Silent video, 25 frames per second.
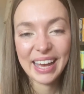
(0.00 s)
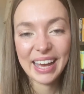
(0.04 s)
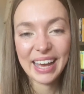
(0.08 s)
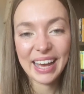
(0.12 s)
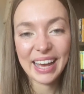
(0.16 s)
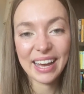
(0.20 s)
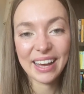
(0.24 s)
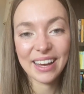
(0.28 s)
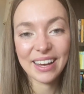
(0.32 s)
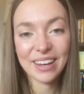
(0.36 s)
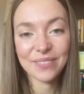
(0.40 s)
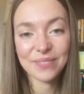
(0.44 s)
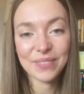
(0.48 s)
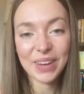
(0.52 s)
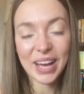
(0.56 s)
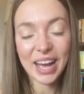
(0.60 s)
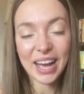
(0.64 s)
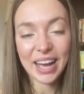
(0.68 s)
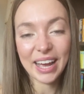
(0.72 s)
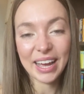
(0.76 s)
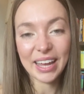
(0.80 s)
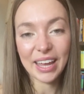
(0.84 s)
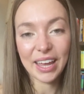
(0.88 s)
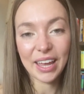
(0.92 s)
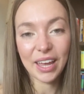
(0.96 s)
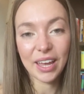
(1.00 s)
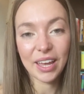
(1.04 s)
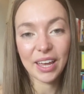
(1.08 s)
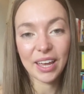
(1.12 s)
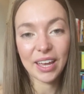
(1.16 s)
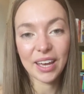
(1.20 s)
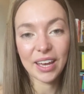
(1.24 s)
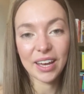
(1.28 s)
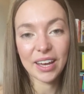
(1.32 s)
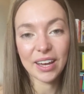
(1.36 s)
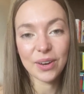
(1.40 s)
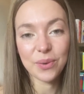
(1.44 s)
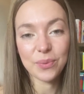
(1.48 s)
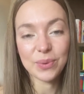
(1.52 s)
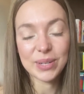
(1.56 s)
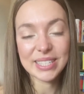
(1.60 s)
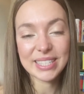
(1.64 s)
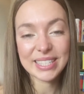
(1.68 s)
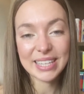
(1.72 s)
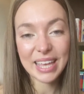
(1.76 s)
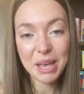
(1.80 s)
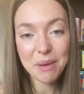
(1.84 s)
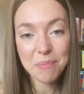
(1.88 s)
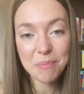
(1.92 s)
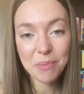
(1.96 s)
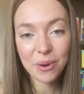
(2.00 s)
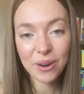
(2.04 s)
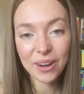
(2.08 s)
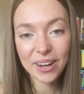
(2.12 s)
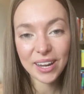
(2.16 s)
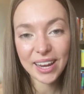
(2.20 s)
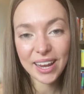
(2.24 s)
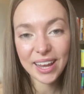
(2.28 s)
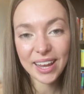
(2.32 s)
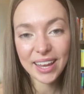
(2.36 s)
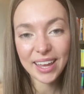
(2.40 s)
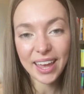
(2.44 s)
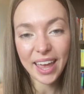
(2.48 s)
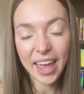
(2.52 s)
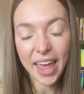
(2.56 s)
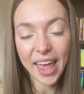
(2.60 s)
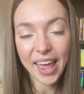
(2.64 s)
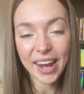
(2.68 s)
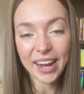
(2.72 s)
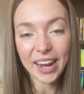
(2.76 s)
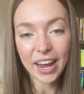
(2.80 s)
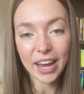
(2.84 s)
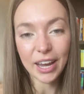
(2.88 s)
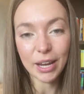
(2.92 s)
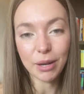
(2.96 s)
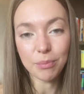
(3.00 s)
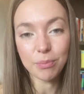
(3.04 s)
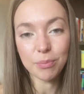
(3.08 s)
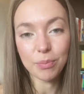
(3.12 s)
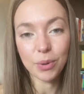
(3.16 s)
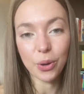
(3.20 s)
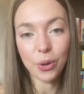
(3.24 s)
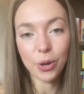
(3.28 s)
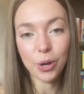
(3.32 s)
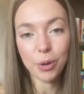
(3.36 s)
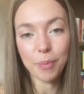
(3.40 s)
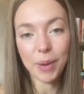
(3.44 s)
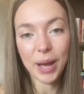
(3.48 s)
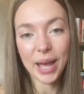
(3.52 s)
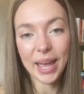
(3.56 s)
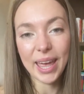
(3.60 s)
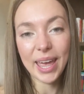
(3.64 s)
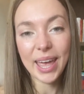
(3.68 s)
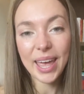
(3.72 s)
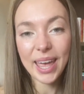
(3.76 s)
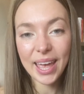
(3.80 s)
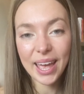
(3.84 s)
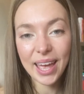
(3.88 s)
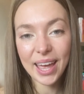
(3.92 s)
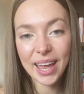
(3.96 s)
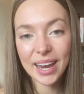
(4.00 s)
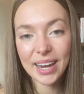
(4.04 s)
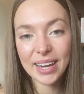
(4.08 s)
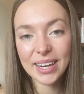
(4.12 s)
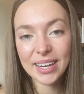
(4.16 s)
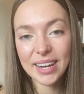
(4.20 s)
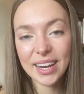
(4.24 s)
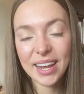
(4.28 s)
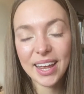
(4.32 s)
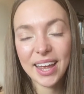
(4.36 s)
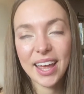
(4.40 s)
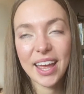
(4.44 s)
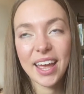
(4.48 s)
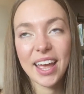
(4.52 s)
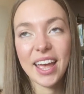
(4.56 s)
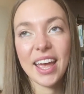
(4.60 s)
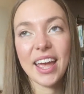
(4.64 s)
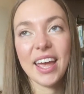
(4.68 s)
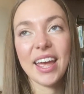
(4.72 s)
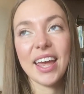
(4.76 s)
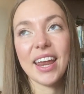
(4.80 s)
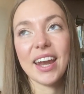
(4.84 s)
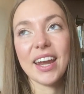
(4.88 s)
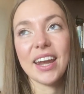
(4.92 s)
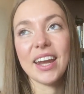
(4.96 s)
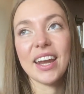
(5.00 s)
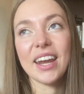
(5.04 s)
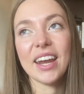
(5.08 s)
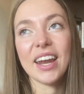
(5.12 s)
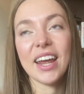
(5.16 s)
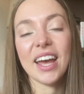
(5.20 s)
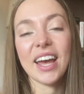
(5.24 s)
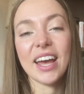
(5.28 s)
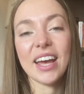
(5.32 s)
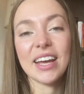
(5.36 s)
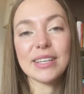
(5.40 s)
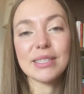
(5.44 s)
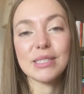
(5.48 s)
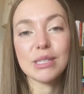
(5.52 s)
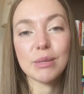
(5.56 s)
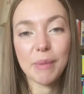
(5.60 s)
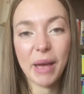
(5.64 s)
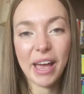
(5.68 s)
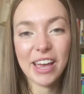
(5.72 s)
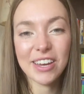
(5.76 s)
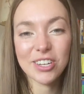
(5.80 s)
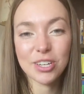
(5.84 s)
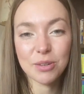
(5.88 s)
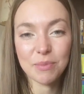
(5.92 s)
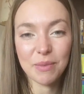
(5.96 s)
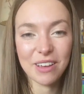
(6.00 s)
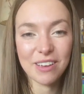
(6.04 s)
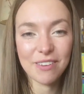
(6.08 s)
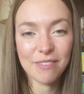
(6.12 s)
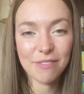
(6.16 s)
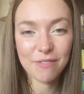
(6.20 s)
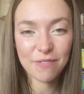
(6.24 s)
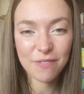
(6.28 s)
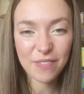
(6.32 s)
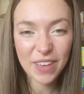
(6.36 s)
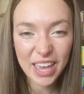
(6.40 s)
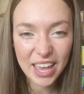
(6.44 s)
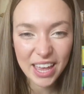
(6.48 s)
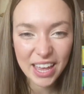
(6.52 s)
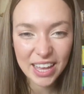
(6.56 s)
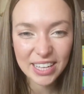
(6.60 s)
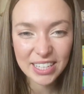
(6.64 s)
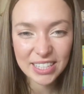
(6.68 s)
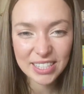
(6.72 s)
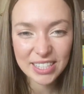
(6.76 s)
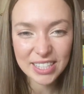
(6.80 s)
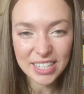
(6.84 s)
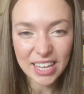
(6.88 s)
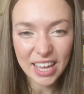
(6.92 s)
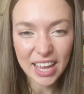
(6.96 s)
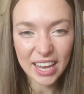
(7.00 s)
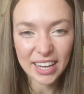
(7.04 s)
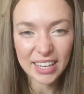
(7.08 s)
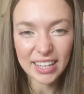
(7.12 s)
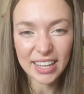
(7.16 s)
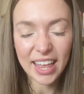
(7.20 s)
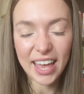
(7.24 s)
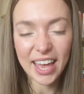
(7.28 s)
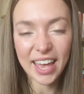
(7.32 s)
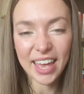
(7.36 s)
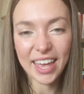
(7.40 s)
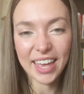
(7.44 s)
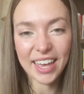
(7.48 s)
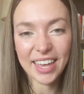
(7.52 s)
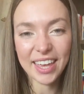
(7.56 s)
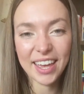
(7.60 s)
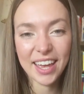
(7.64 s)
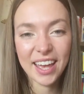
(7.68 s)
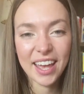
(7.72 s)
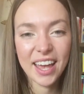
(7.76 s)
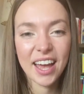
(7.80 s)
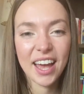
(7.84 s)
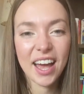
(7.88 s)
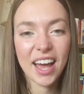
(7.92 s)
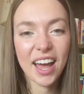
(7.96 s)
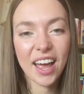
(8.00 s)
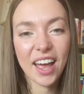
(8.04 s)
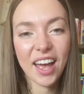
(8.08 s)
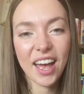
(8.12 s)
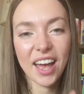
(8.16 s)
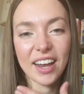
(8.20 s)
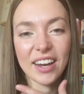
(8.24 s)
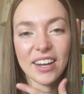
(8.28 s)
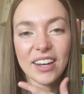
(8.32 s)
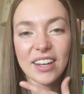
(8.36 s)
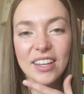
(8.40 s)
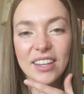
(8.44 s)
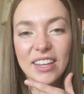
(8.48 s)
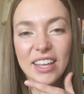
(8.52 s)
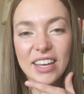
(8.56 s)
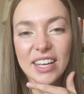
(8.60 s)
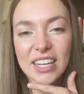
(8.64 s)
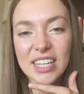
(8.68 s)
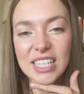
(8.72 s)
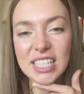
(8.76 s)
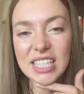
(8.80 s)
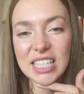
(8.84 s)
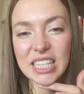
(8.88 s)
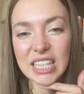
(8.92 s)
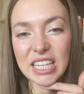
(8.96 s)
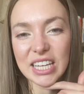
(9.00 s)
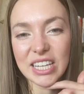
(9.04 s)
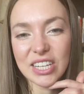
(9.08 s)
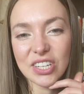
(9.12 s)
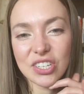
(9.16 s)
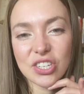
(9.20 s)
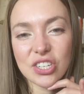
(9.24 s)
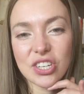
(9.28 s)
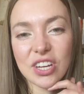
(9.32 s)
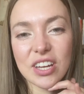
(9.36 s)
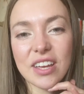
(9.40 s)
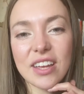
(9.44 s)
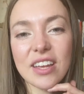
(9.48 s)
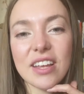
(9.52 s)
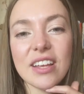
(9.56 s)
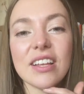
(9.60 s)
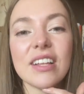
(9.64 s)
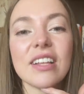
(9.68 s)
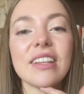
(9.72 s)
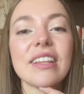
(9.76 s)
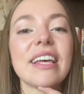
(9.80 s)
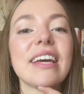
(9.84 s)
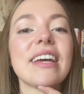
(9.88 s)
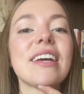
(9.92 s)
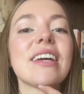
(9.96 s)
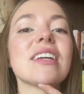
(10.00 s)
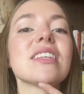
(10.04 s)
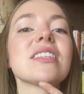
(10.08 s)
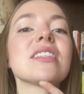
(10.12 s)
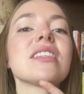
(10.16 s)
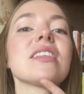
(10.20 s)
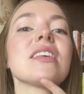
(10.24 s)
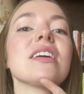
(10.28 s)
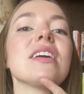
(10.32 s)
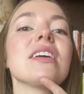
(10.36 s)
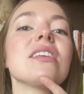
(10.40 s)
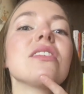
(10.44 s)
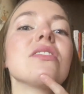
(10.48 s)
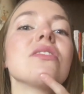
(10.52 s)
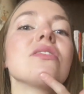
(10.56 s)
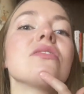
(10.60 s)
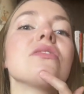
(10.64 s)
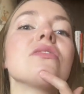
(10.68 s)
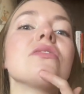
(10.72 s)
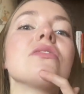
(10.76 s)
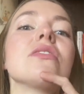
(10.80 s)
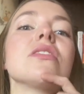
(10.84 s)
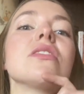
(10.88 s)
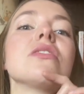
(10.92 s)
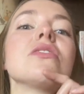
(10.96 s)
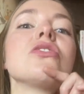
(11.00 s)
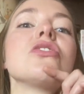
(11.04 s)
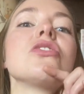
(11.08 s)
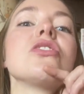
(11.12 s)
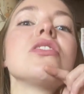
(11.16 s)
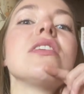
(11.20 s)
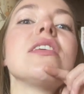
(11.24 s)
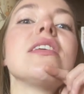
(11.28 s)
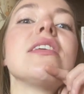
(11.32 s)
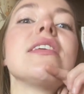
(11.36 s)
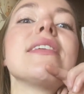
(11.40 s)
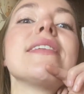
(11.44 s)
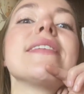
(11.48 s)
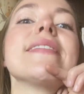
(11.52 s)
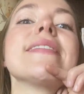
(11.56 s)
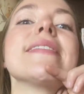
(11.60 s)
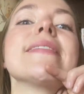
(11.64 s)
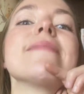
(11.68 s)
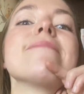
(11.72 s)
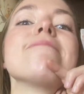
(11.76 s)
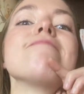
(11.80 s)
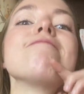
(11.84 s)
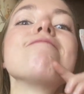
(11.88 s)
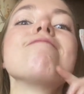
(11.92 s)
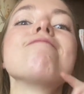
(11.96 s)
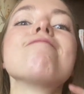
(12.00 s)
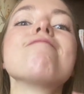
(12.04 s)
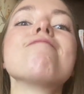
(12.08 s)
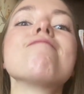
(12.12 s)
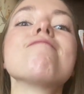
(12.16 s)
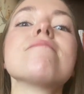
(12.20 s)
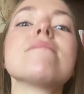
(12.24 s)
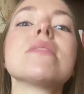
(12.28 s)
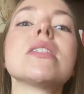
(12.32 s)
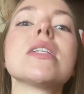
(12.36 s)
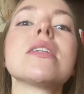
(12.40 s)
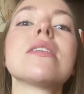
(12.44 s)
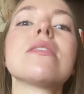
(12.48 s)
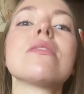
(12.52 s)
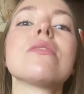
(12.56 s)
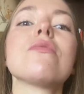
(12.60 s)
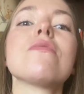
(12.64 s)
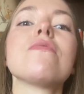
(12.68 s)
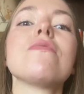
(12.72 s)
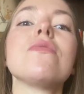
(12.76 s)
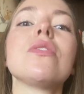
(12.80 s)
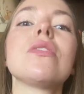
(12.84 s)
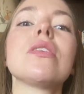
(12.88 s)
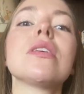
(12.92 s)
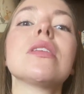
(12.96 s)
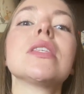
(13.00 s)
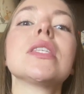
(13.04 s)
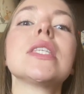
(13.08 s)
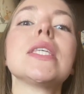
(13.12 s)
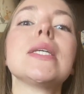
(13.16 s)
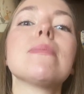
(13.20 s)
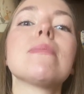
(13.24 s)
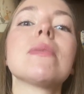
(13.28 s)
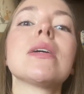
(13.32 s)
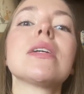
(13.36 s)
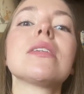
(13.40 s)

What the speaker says: I was skateboarding and I broke my hand and I smashed my face, and like I had like a slit like a split chin. I don't know if you can see my